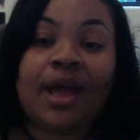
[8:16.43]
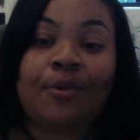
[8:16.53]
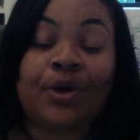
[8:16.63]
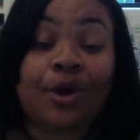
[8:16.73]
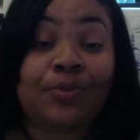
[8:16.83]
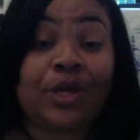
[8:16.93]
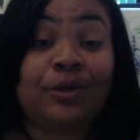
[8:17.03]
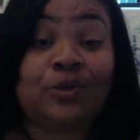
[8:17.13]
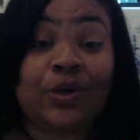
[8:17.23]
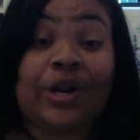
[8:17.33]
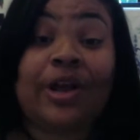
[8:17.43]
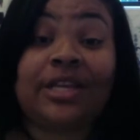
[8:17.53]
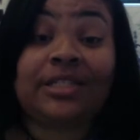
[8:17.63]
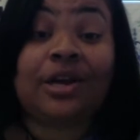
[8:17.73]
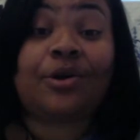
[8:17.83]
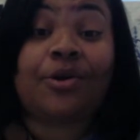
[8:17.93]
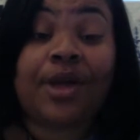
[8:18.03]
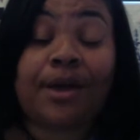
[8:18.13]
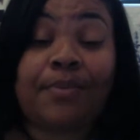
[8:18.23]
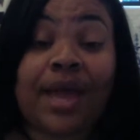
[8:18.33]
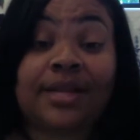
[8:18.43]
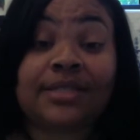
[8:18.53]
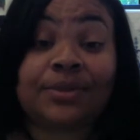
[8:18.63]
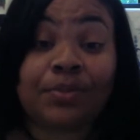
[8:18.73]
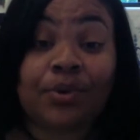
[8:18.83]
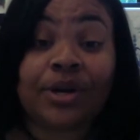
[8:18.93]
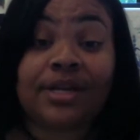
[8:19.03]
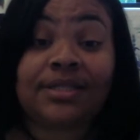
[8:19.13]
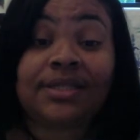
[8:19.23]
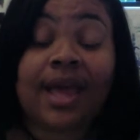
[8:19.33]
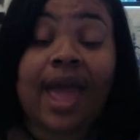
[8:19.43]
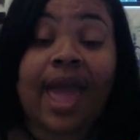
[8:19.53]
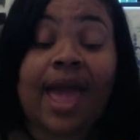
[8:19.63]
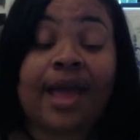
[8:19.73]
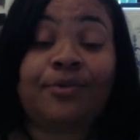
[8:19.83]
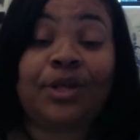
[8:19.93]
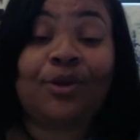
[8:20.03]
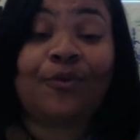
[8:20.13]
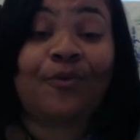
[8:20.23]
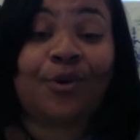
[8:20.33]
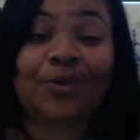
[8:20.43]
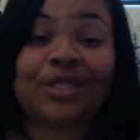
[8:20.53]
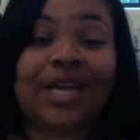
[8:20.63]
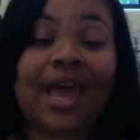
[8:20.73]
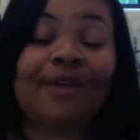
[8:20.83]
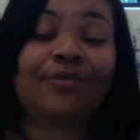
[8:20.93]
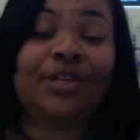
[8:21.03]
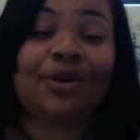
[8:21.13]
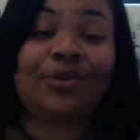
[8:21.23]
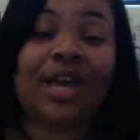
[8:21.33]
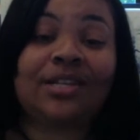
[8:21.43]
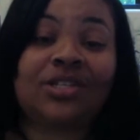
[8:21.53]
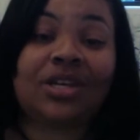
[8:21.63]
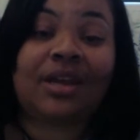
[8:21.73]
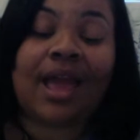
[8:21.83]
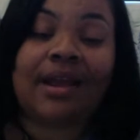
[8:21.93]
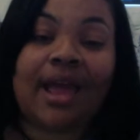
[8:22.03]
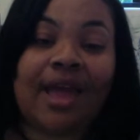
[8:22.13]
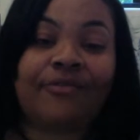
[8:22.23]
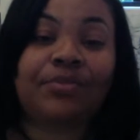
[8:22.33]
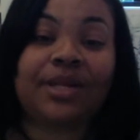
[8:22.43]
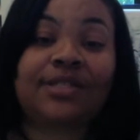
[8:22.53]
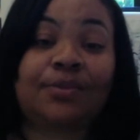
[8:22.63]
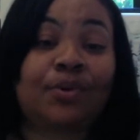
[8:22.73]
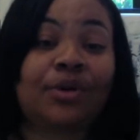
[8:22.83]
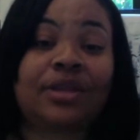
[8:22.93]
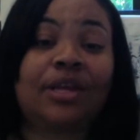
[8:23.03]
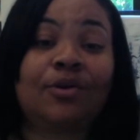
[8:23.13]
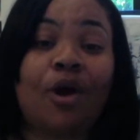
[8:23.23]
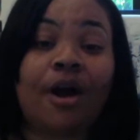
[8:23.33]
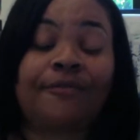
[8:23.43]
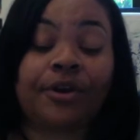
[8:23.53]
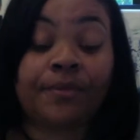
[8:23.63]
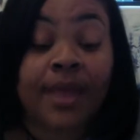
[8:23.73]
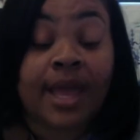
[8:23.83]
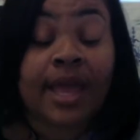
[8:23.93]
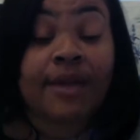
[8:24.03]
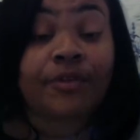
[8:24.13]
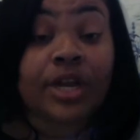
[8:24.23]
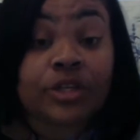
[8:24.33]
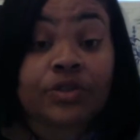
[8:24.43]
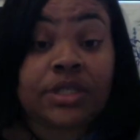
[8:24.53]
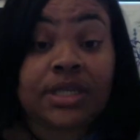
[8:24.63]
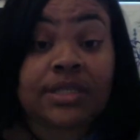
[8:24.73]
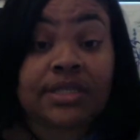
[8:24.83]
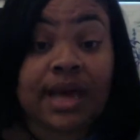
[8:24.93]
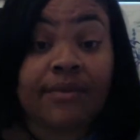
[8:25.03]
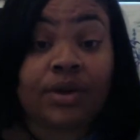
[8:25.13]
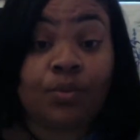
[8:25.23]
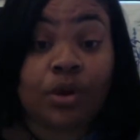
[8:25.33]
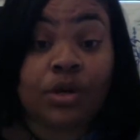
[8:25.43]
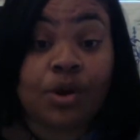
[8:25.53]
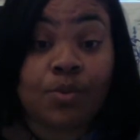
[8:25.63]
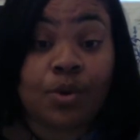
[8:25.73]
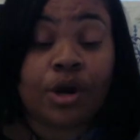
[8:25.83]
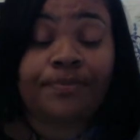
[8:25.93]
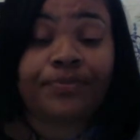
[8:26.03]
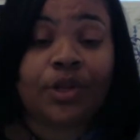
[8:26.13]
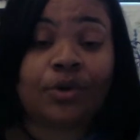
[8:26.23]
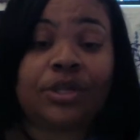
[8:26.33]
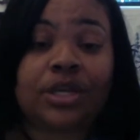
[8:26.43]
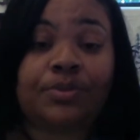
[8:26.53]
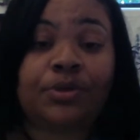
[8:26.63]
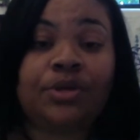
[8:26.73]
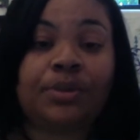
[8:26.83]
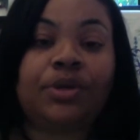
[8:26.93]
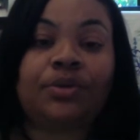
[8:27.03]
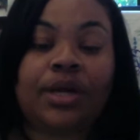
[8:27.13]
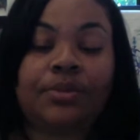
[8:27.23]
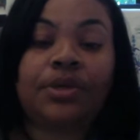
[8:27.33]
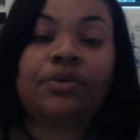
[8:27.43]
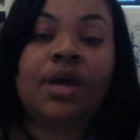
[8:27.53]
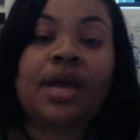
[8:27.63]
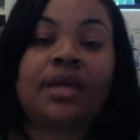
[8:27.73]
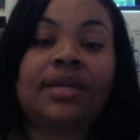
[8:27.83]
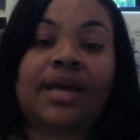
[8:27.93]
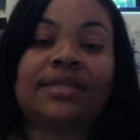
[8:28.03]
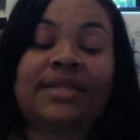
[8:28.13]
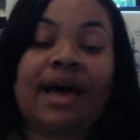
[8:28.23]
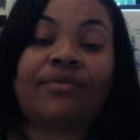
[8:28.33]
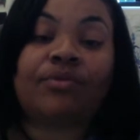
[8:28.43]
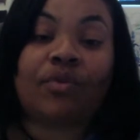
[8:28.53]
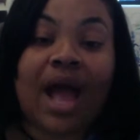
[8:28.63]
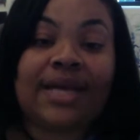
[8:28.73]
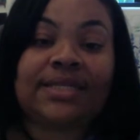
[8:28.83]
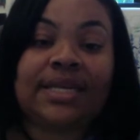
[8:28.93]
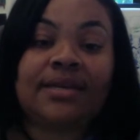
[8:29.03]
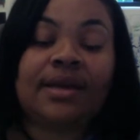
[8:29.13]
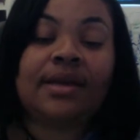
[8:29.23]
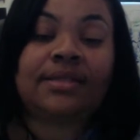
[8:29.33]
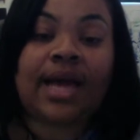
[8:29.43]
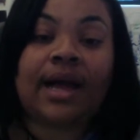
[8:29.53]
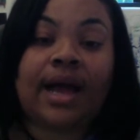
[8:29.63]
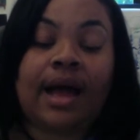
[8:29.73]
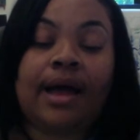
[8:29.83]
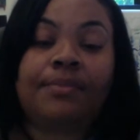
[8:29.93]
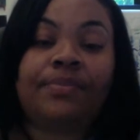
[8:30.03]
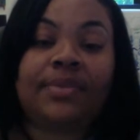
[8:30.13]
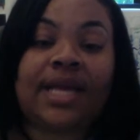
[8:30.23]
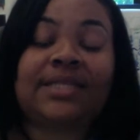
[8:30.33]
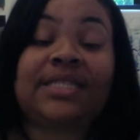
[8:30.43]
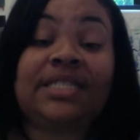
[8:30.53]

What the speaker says: We hope that you join our Indiegogo campaign and support us, and we look forward to every donation and every bit of support that you offer. If you're interested in S.A.V.A and want to know more, go to www.savarising.com. That's